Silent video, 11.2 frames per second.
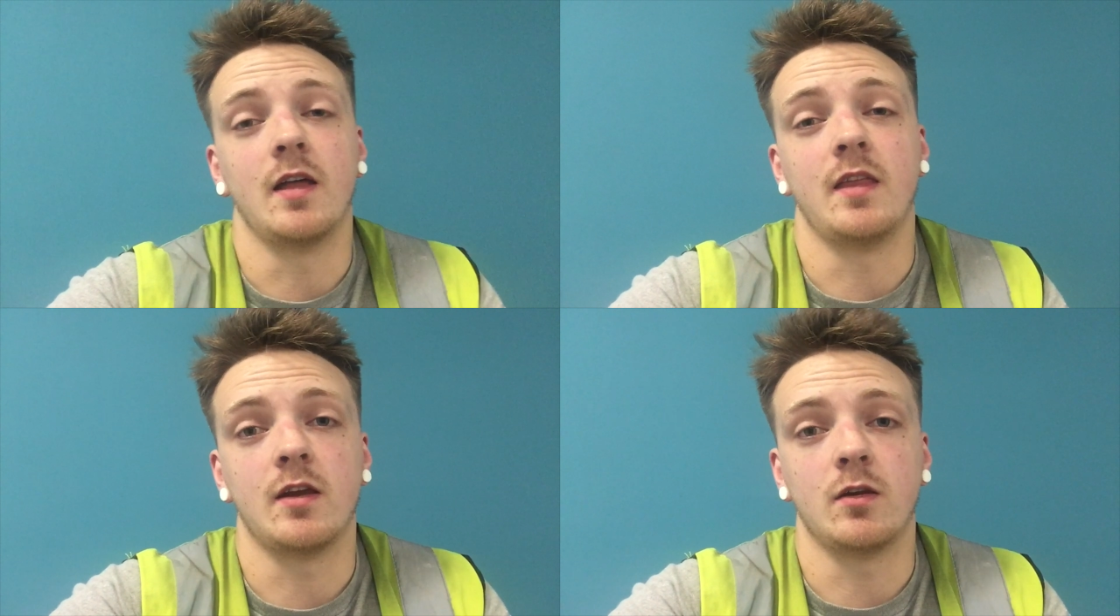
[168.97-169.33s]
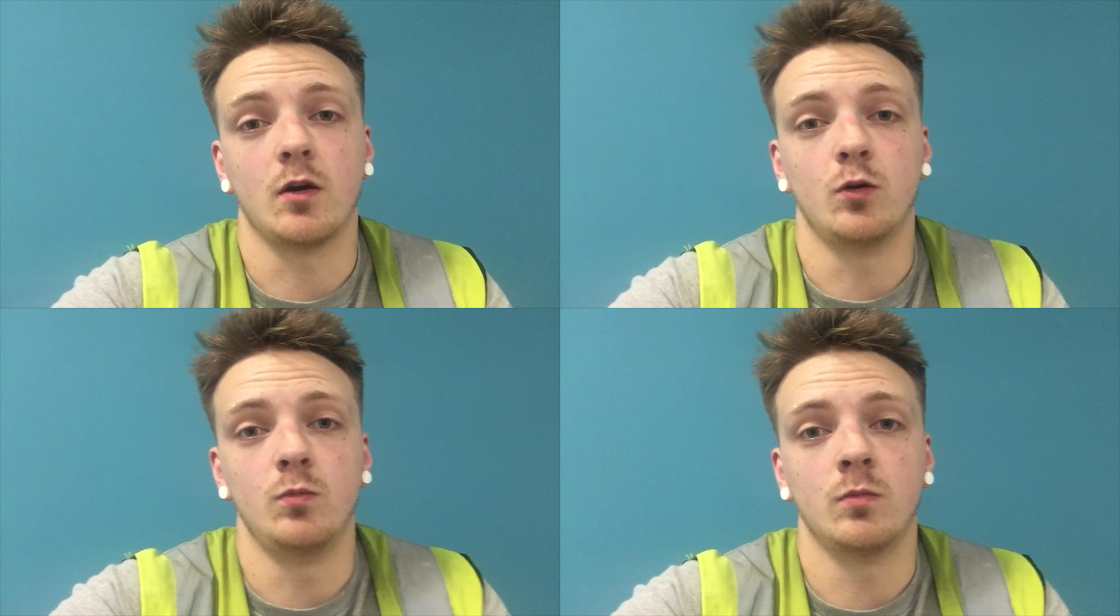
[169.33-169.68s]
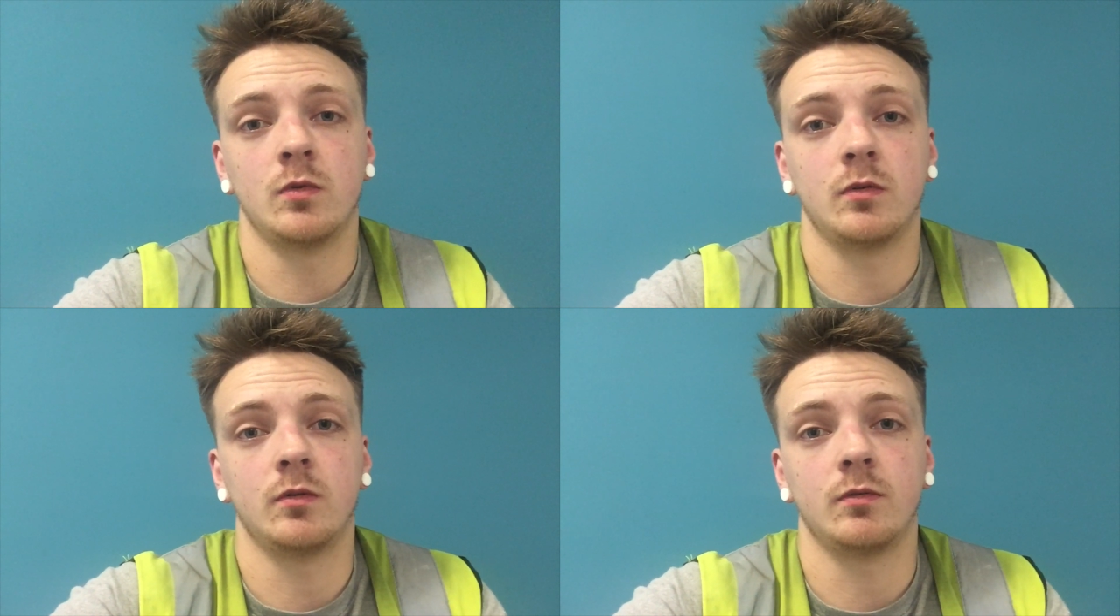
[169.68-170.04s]
and I'll hopefully
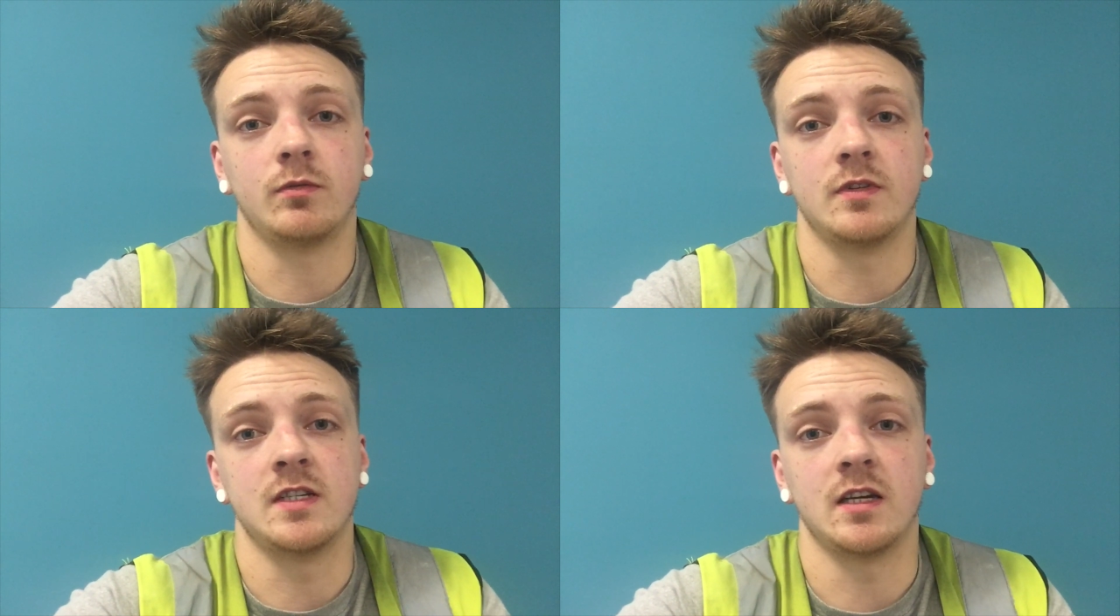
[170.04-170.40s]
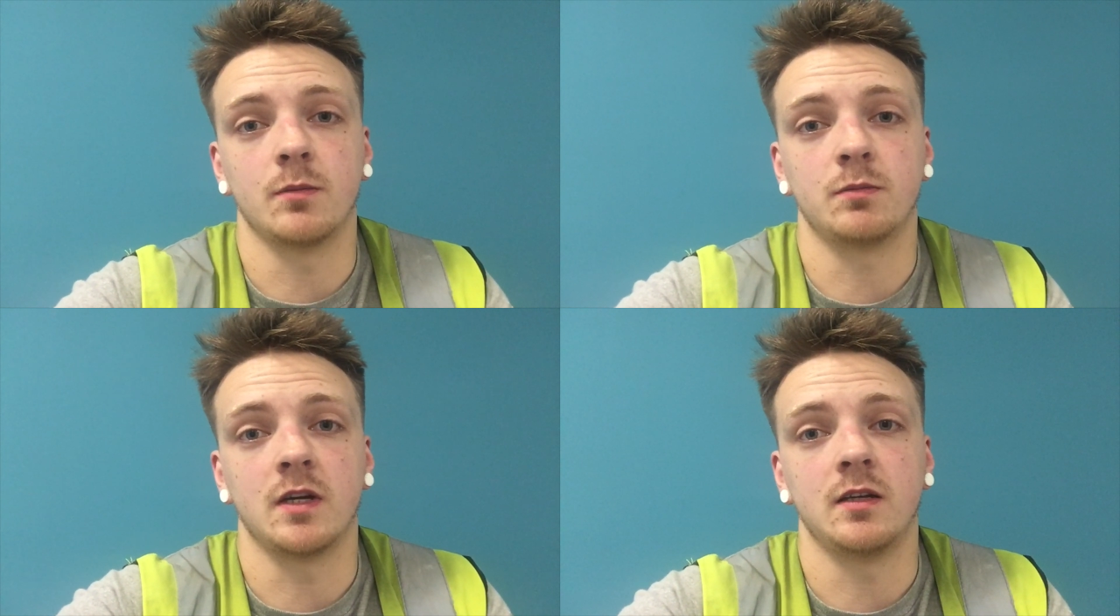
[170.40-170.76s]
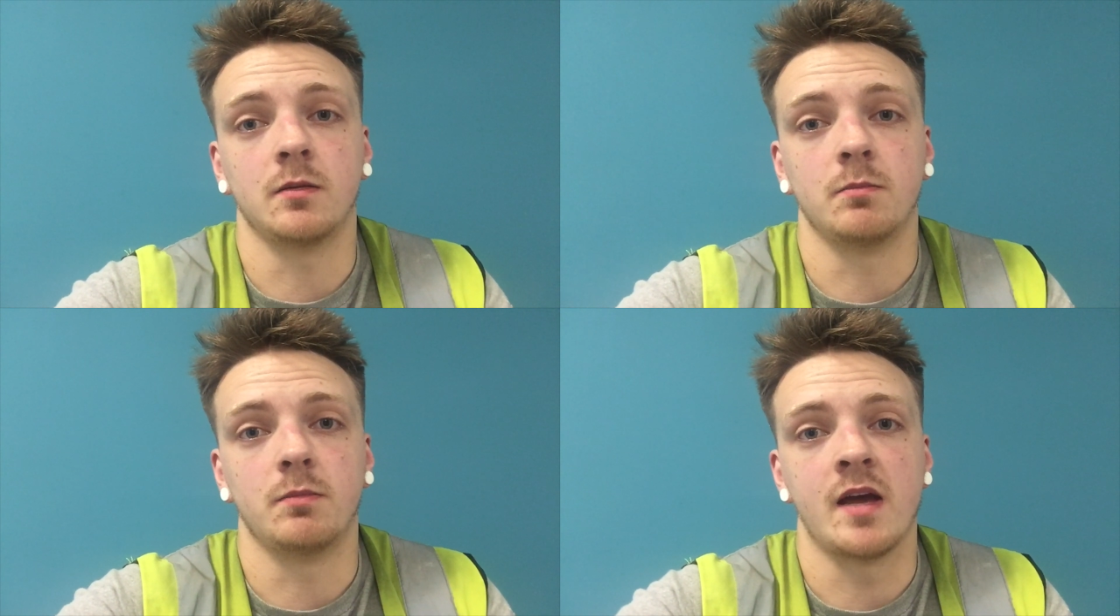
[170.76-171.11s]
see you guys in the
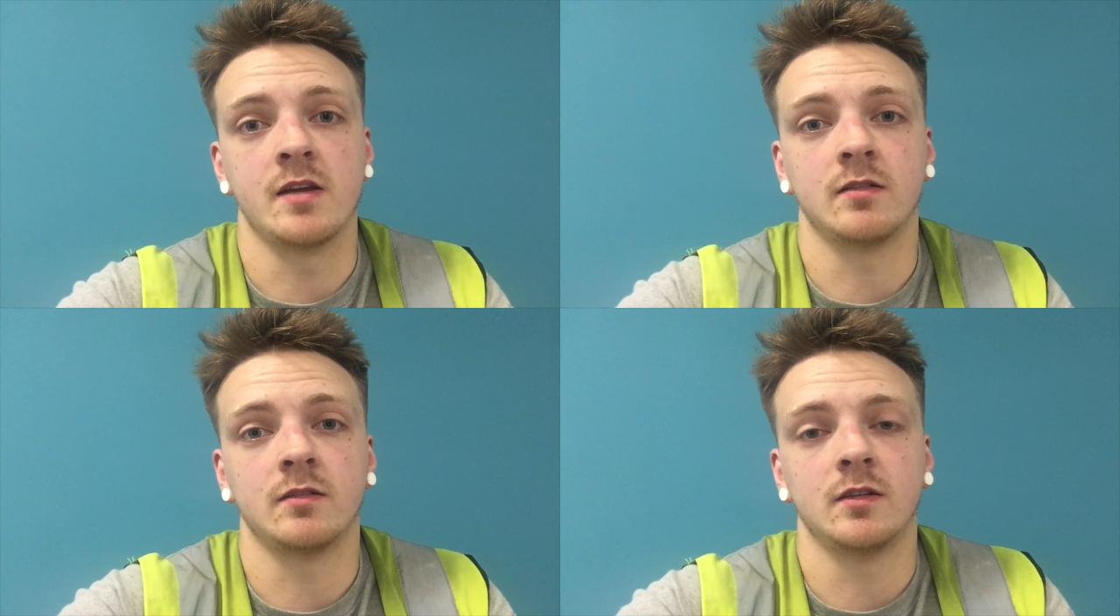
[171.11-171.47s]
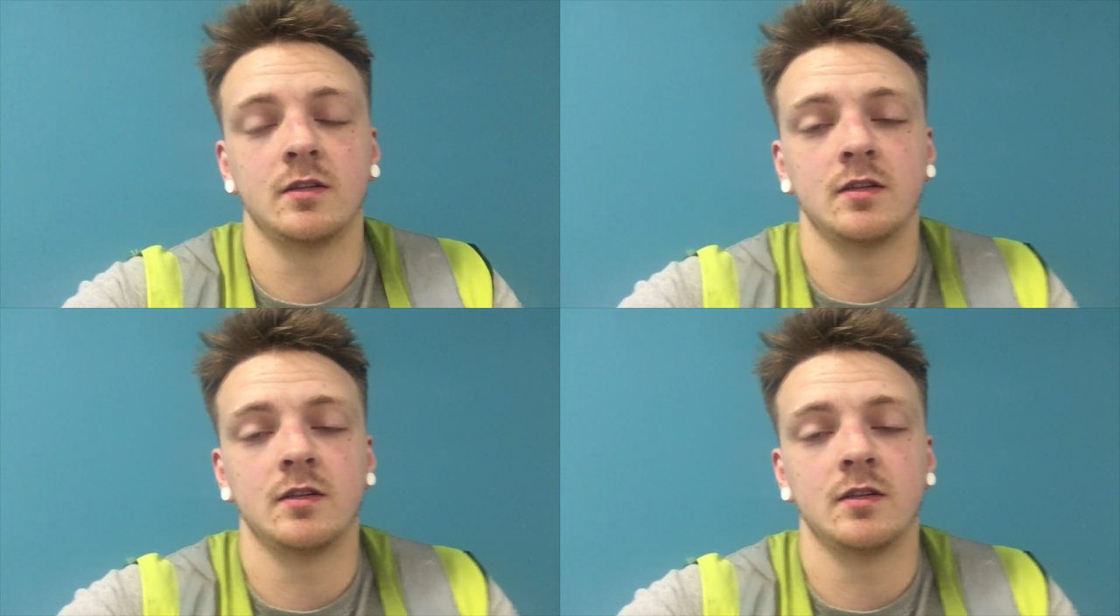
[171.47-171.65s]
next video.